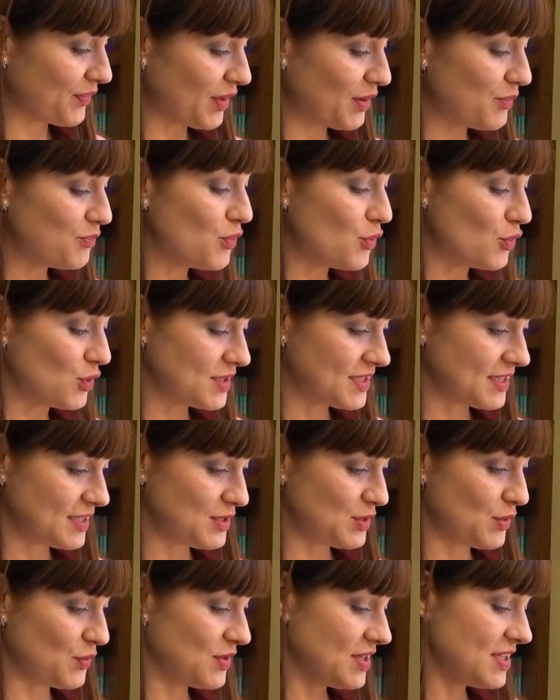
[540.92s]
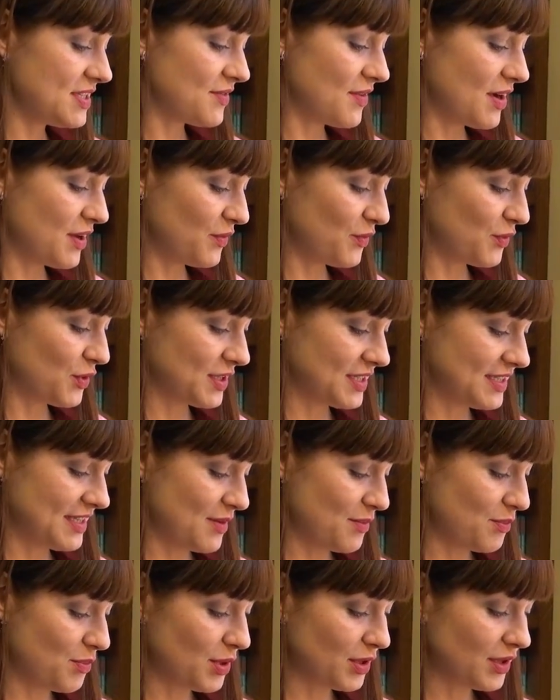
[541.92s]
books. So this one, for
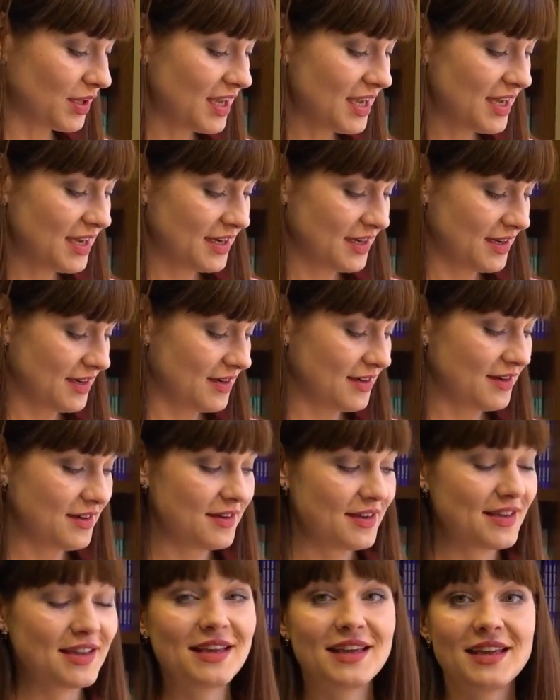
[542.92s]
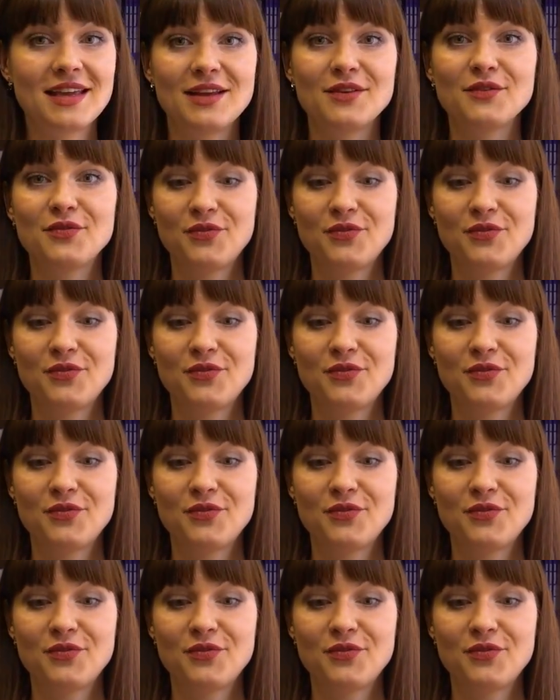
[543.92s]
example, in